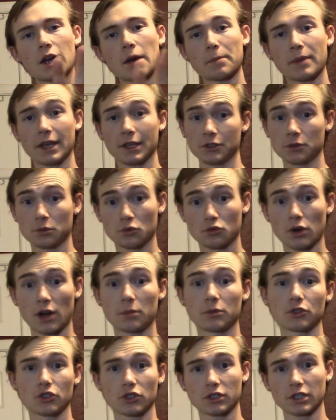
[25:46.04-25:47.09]
paid
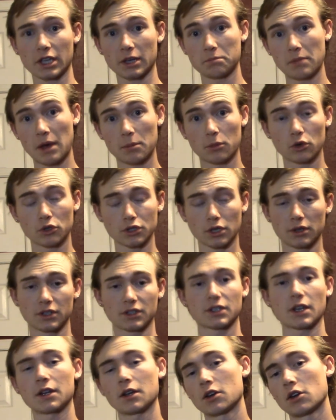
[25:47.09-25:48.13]
subscribers, just like members on the
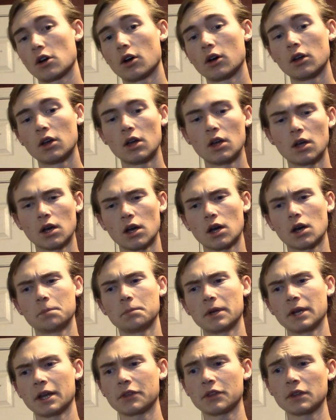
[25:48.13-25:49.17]
site at all.
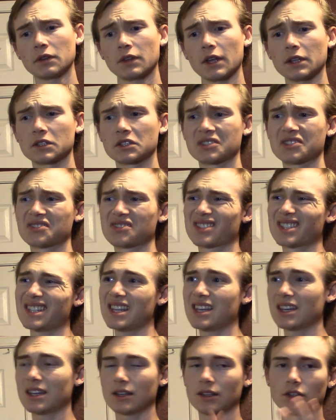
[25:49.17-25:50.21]
And I think that's
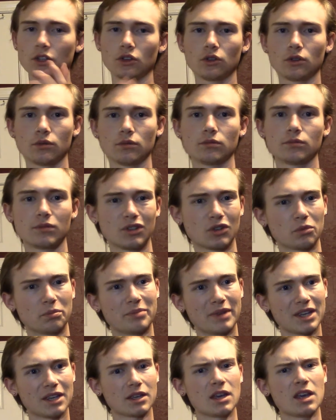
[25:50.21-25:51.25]
a little
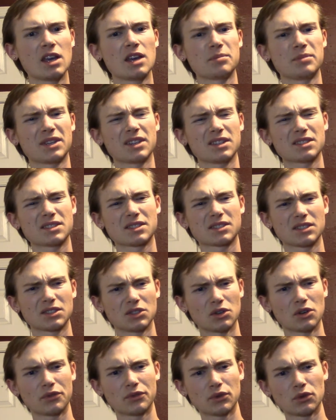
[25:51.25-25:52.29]
big, because, you
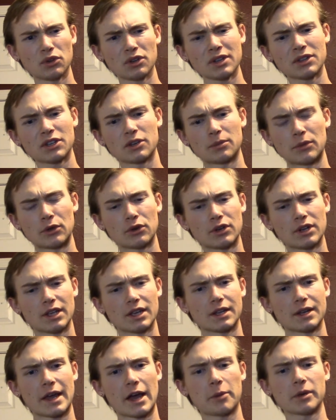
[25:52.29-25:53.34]
know, if you look at the community
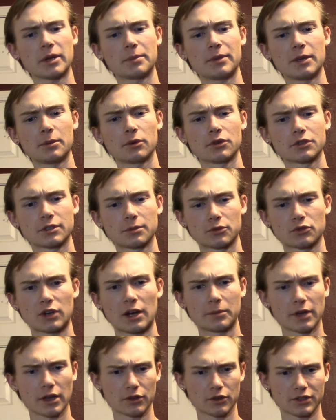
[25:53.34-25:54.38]
and how many people
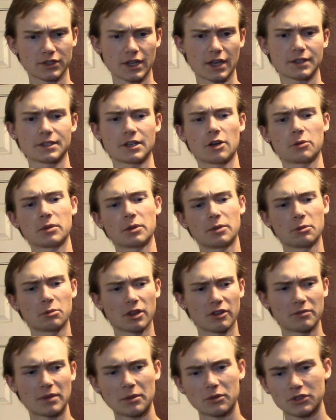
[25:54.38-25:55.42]
subscribe to other sites and how many people
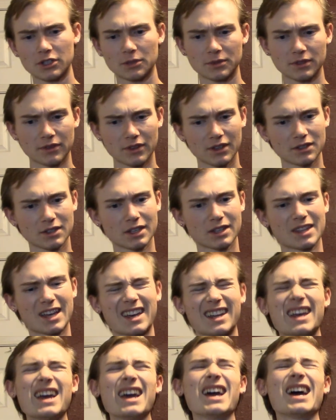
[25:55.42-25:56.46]
have memberships and things like
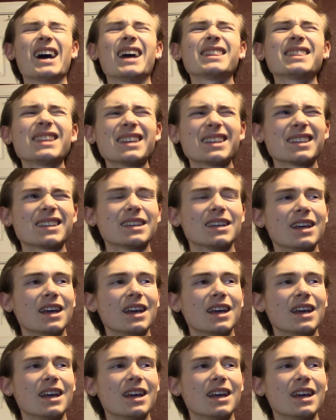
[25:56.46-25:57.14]
that, I think